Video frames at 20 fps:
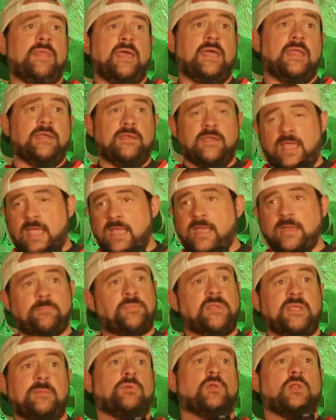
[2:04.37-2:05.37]
then
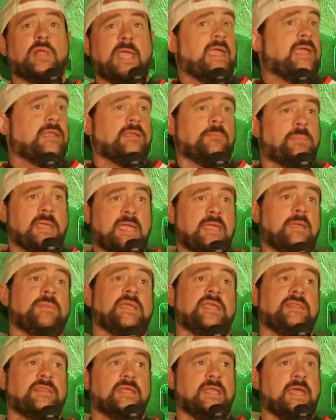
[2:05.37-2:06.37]
8 people ate a
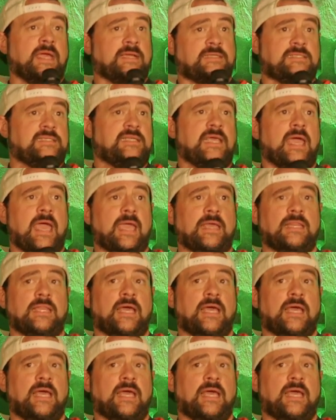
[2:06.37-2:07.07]
baby the next day.